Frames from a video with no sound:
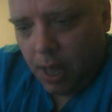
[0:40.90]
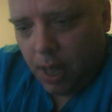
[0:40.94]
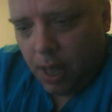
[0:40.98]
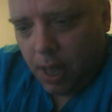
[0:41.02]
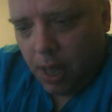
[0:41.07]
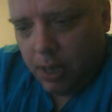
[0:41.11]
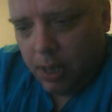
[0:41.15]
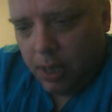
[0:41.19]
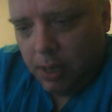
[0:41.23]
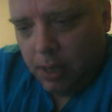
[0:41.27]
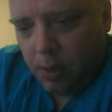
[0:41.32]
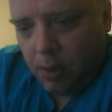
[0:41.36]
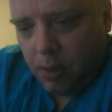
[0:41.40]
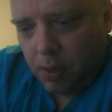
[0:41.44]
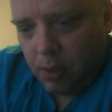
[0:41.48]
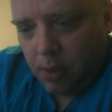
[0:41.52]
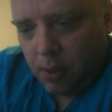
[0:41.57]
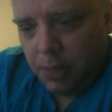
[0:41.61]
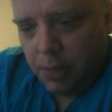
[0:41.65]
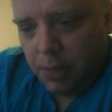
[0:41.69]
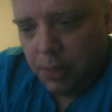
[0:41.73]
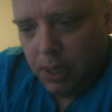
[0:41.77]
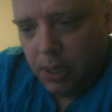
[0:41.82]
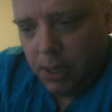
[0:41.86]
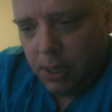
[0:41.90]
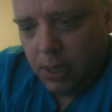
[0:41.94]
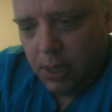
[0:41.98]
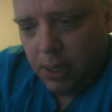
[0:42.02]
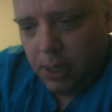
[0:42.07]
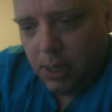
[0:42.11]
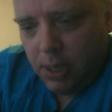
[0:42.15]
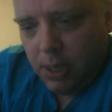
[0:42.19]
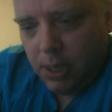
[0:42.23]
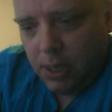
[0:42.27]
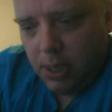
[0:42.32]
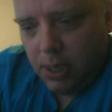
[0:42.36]
I normally
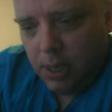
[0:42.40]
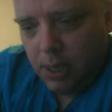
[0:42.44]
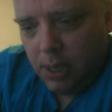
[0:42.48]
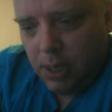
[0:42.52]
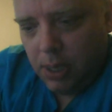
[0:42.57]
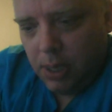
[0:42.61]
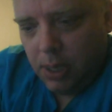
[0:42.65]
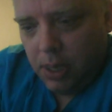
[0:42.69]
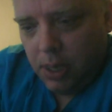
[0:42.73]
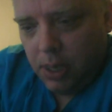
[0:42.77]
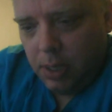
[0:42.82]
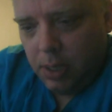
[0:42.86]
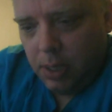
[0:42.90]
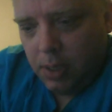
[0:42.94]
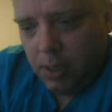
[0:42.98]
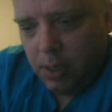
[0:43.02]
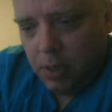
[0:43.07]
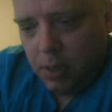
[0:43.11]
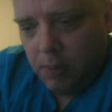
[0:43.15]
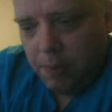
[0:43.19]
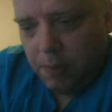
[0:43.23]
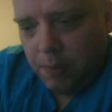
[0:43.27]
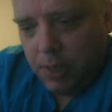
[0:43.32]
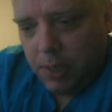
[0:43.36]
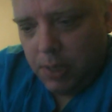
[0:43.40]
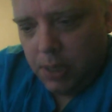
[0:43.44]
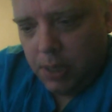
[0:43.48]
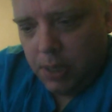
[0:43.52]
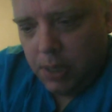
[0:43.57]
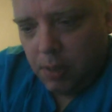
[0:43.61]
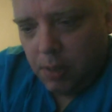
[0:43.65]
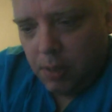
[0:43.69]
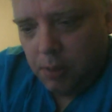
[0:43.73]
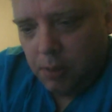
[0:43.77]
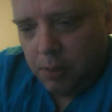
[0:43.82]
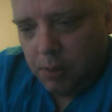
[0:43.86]
do
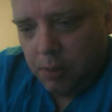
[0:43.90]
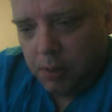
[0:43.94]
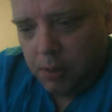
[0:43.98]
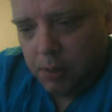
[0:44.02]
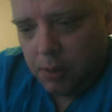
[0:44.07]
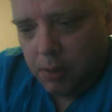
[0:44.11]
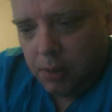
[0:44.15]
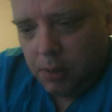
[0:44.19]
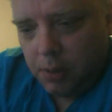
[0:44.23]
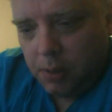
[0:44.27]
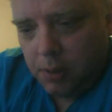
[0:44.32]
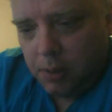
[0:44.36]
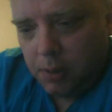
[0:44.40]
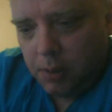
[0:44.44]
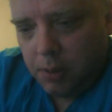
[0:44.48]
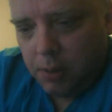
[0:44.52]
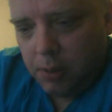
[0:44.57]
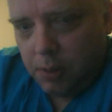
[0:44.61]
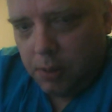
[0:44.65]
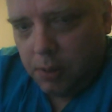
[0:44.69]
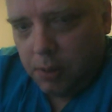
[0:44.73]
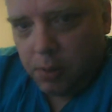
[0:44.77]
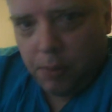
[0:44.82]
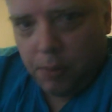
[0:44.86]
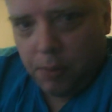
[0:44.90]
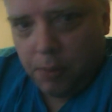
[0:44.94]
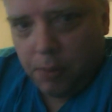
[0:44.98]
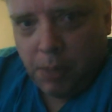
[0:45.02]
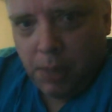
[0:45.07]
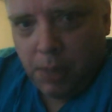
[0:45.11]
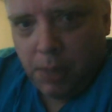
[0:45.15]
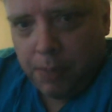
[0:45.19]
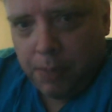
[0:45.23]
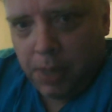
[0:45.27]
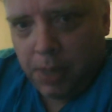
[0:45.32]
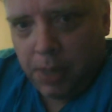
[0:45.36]
videos through my
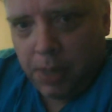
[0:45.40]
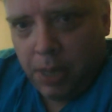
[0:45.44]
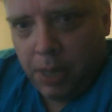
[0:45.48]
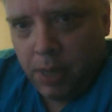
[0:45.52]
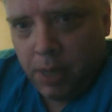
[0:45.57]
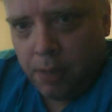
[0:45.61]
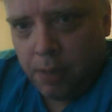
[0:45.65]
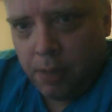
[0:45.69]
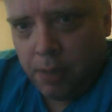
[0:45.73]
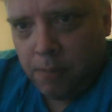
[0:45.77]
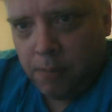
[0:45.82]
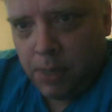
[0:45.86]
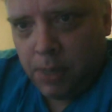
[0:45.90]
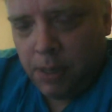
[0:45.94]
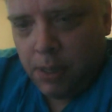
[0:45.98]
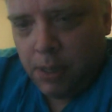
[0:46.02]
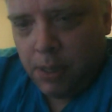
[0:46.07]
webcam.